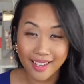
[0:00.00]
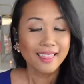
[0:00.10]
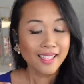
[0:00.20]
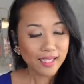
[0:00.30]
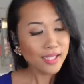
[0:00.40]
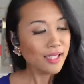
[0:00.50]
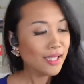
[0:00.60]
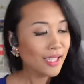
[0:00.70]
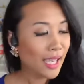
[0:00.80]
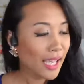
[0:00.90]
This is a
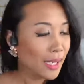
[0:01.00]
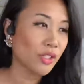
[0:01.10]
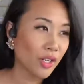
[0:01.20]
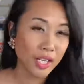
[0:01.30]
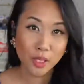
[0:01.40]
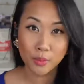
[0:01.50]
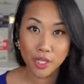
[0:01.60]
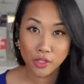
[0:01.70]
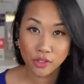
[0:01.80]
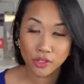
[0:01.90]
game changer,
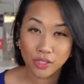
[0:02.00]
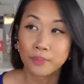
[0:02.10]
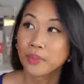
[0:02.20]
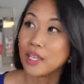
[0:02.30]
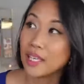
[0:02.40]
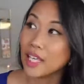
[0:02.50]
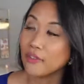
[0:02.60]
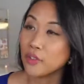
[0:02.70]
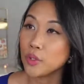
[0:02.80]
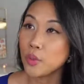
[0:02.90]
especially if
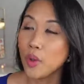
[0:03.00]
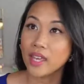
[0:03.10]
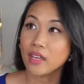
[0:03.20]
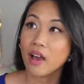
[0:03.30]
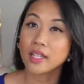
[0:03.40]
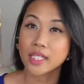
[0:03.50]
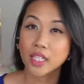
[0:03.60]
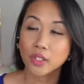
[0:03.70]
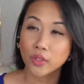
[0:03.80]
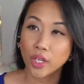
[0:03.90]
you have a content
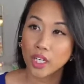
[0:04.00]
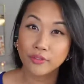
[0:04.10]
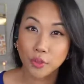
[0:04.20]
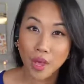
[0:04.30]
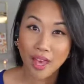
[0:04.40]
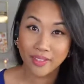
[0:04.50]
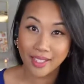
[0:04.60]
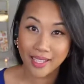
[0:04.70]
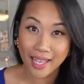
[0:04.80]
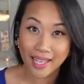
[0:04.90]
creator, if you have a
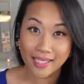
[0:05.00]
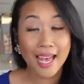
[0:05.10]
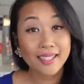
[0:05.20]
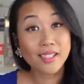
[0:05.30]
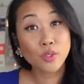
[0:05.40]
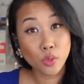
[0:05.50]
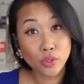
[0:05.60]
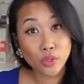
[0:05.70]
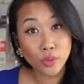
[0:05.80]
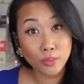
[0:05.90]
guest that has a
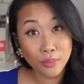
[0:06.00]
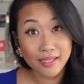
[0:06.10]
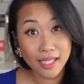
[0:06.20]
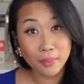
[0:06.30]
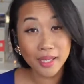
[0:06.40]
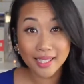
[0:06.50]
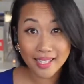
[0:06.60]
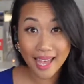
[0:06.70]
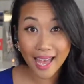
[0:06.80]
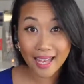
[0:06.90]
social media team, because
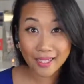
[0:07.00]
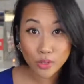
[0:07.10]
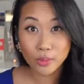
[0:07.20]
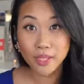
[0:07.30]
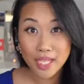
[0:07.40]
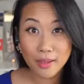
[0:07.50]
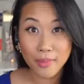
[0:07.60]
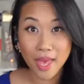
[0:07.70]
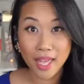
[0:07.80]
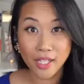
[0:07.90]
as a social media
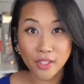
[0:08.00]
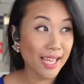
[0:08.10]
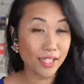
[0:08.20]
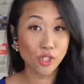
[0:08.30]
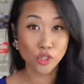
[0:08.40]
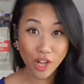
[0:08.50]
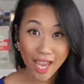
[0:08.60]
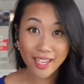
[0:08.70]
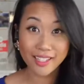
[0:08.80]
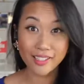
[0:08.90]
manager, as a
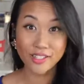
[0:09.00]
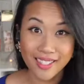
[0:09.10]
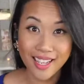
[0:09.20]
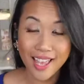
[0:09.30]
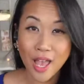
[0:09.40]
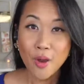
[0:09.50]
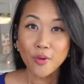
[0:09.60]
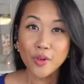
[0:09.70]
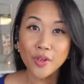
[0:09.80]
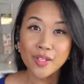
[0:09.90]
strategist,
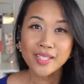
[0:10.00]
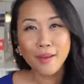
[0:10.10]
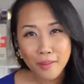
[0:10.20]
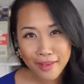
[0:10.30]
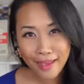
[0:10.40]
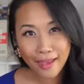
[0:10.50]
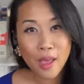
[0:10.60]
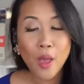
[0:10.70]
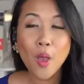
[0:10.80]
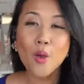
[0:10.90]
we're always like, okay,
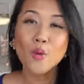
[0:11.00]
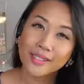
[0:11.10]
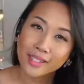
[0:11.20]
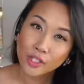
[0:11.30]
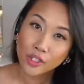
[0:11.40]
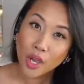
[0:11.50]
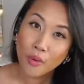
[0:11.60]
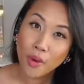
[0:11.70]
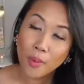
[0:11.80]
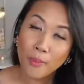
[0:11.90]
what is the show
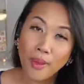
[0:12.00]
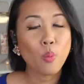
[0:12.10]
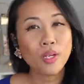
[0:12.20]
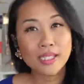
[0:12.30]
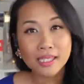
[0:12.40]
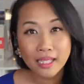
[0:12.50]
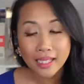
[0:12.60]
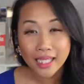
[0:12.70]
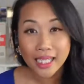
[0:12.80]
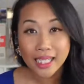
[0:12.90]
about? What's the
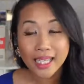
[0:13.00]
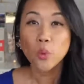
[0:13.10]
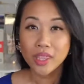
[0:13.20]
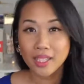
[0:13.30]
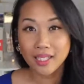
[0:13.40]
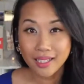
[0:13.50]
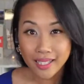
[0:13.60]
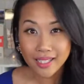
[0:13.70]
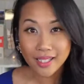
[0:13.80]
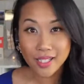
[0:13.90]
link? With a
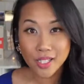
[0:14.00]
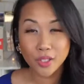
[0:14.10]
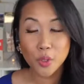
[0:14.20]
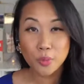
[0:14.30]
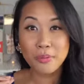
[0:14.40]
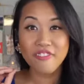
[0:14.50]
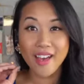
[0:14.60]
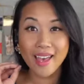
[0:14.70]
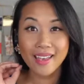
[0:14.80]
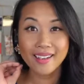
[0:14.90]
click to tweet, you
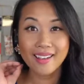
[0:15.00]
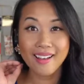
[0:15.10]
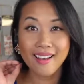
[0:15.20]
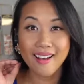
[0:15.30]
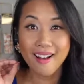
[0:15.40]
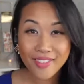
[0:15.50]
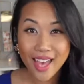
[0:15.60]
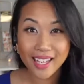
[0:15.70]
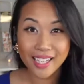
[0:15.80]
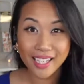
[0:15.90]
provide all of
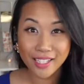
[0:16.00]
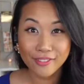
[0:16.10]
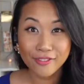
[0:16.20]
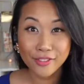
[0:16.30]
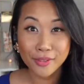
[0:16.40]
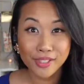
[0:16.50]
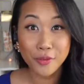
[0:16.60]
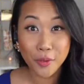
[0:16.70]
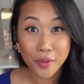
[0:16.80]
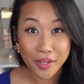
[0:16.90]
that information
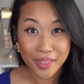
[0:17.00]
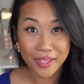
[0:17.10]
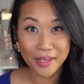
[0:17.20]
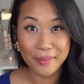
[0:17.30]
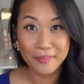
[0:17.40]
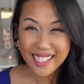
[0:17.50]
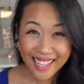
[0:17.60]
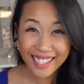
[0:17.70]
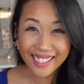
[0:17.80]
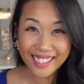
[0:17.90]
for them.
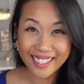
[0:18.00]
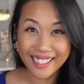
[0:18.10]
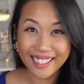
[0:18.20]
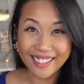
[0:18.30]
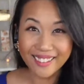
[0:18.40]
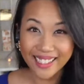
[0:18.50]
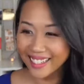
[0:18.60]
Exciting, right?